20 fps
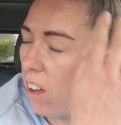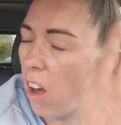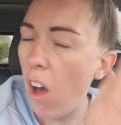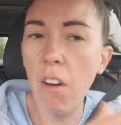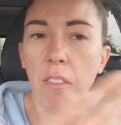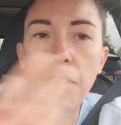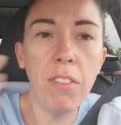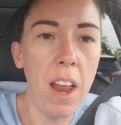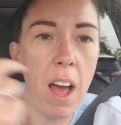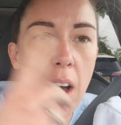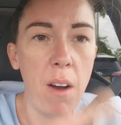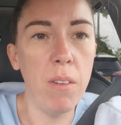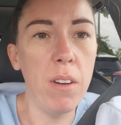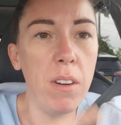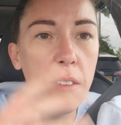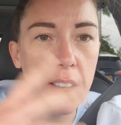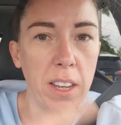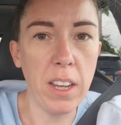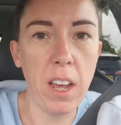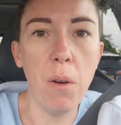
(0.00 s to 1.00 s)
half an hour
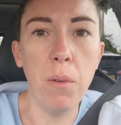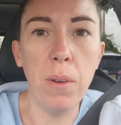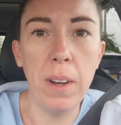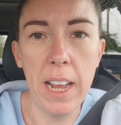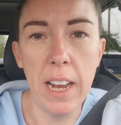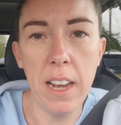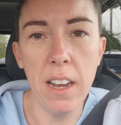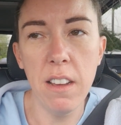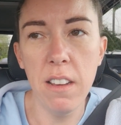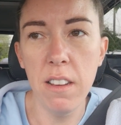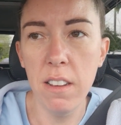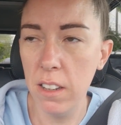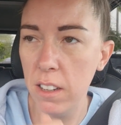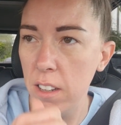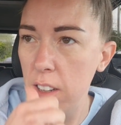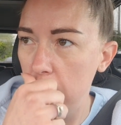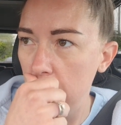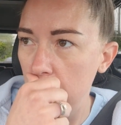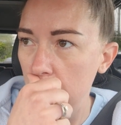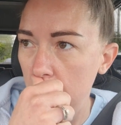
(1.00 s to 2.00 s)
of it going in,
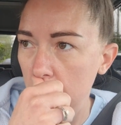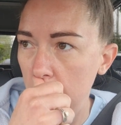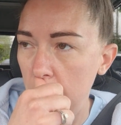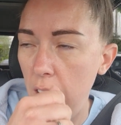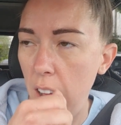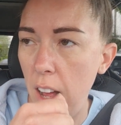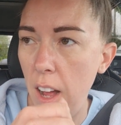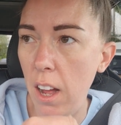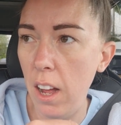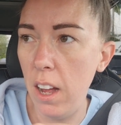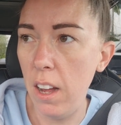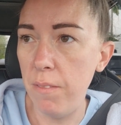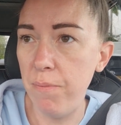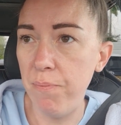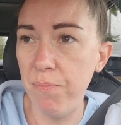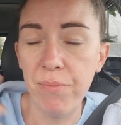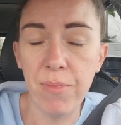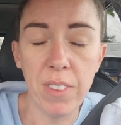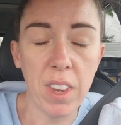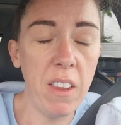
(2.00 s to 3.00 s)

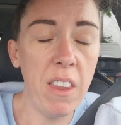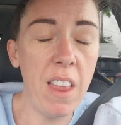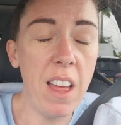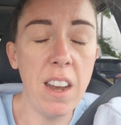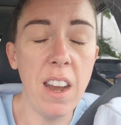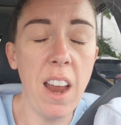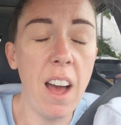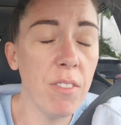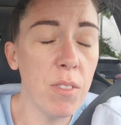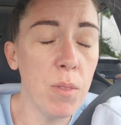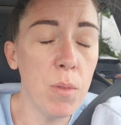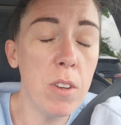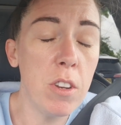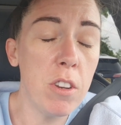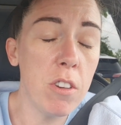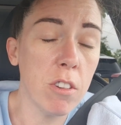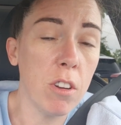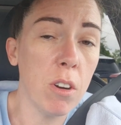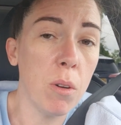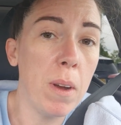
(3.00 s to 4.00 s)
And then afterwards
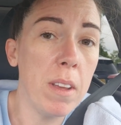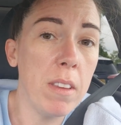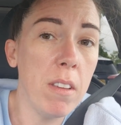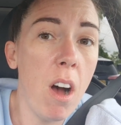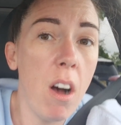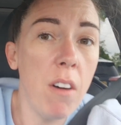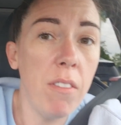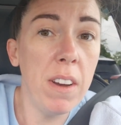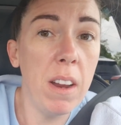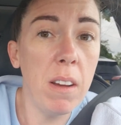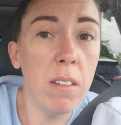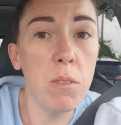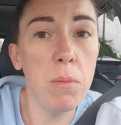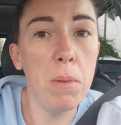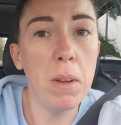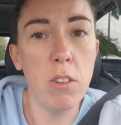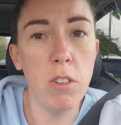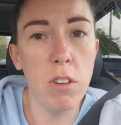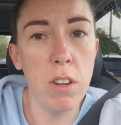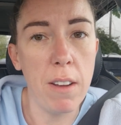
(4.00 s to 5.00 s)
you just got to wait half an hour to
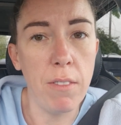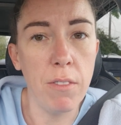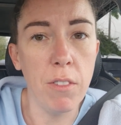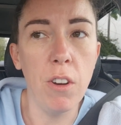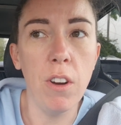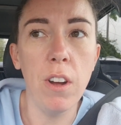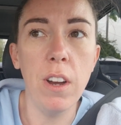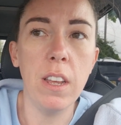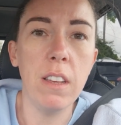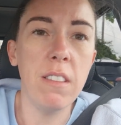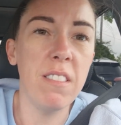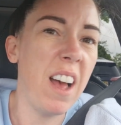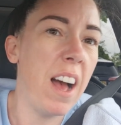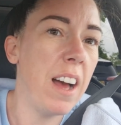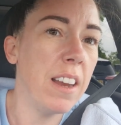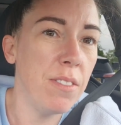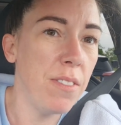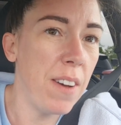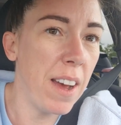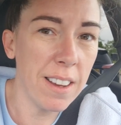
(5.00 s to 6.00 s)
make sure you haven't got any
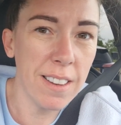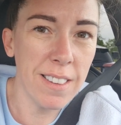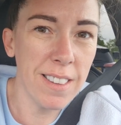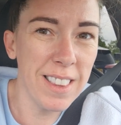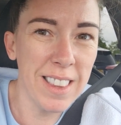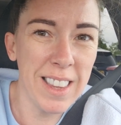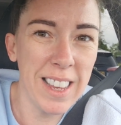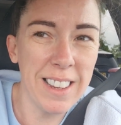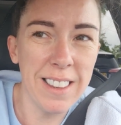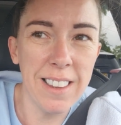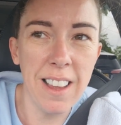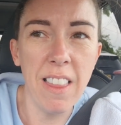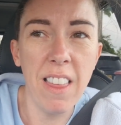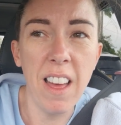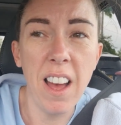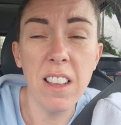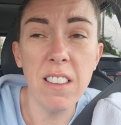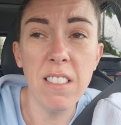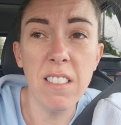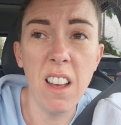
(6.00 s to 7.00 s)
side effects and things like
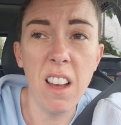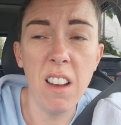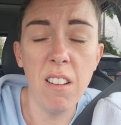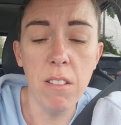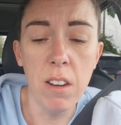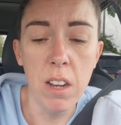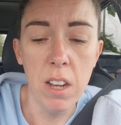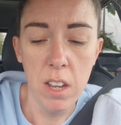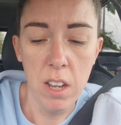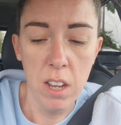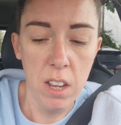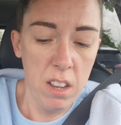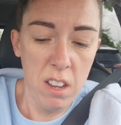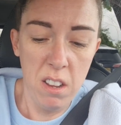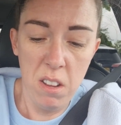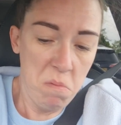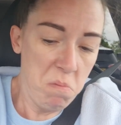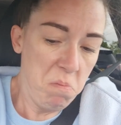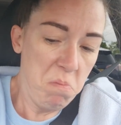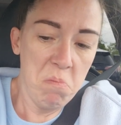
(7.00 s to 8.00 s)
that. So
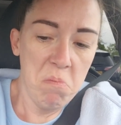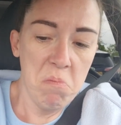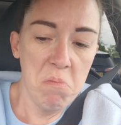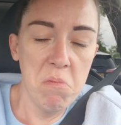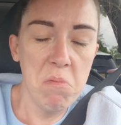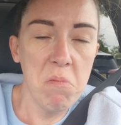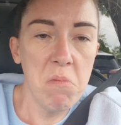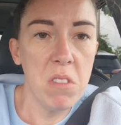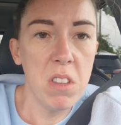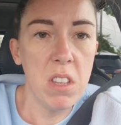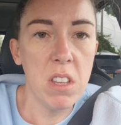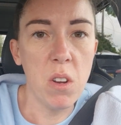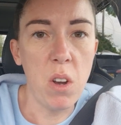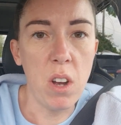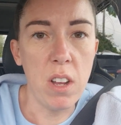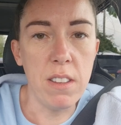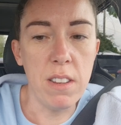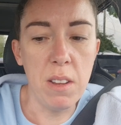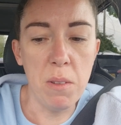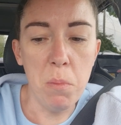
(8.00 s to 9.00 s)

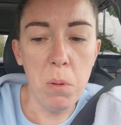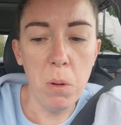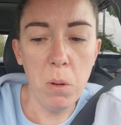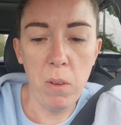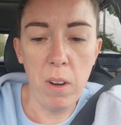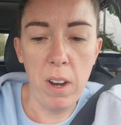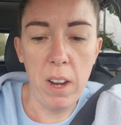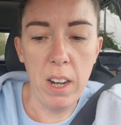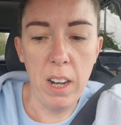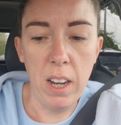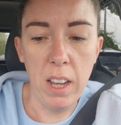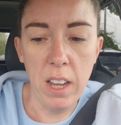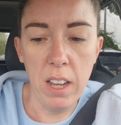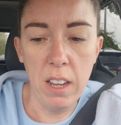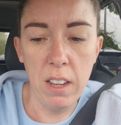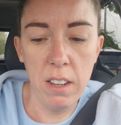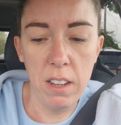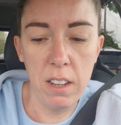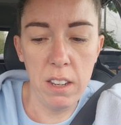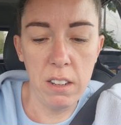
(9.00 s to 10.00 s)
quite simple really,
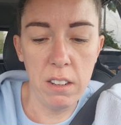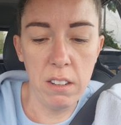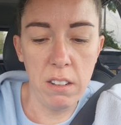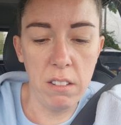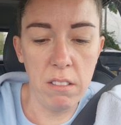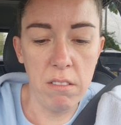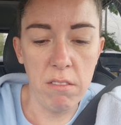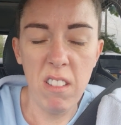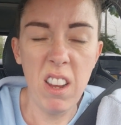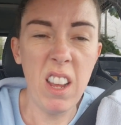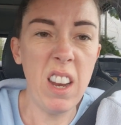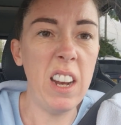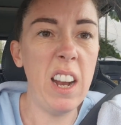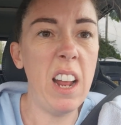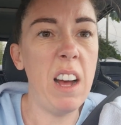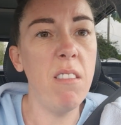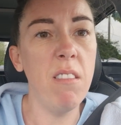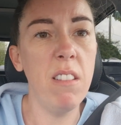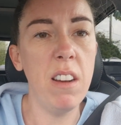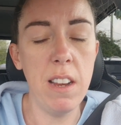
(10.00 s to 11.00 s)
in and
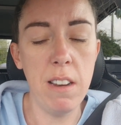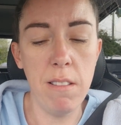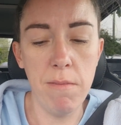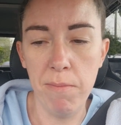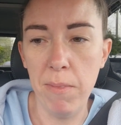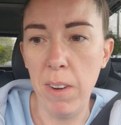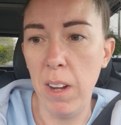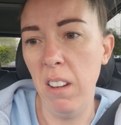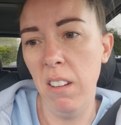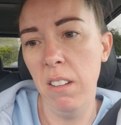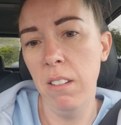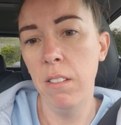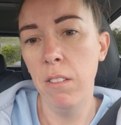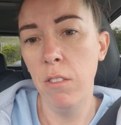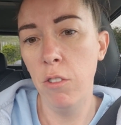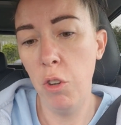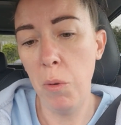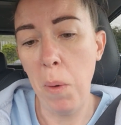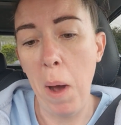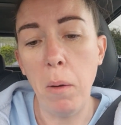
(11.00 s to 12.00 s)
out in, well,
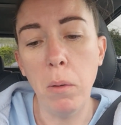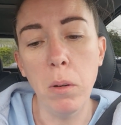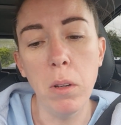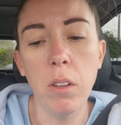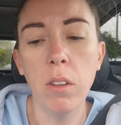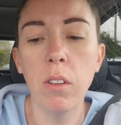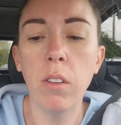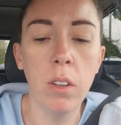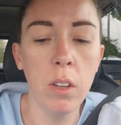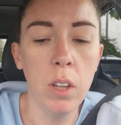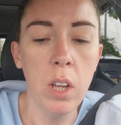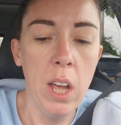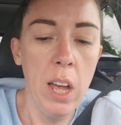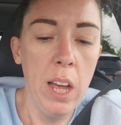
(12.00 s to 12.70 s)
2 hours.